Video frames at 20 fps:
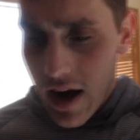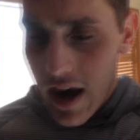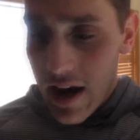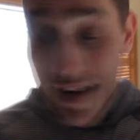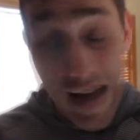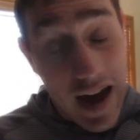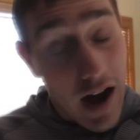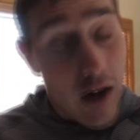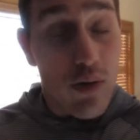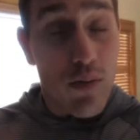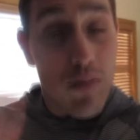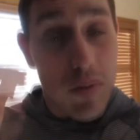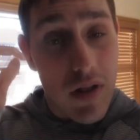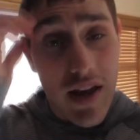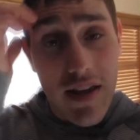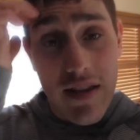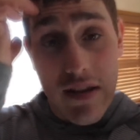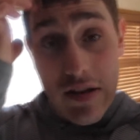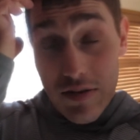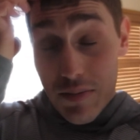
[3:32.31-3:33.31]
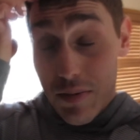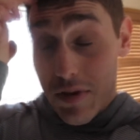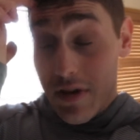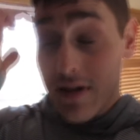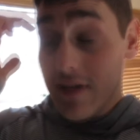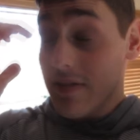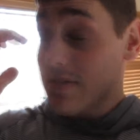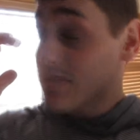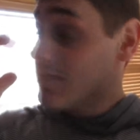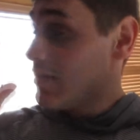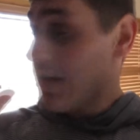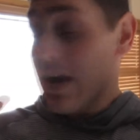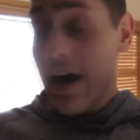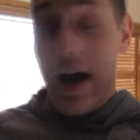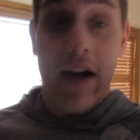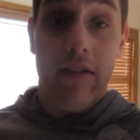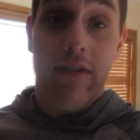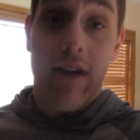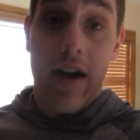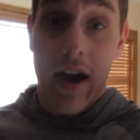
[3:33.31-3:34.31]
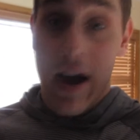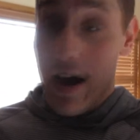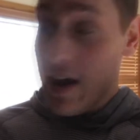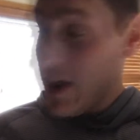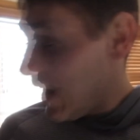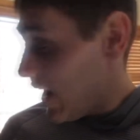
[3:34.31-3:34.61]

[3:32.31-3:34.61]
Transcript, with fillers: on how to play this because I've I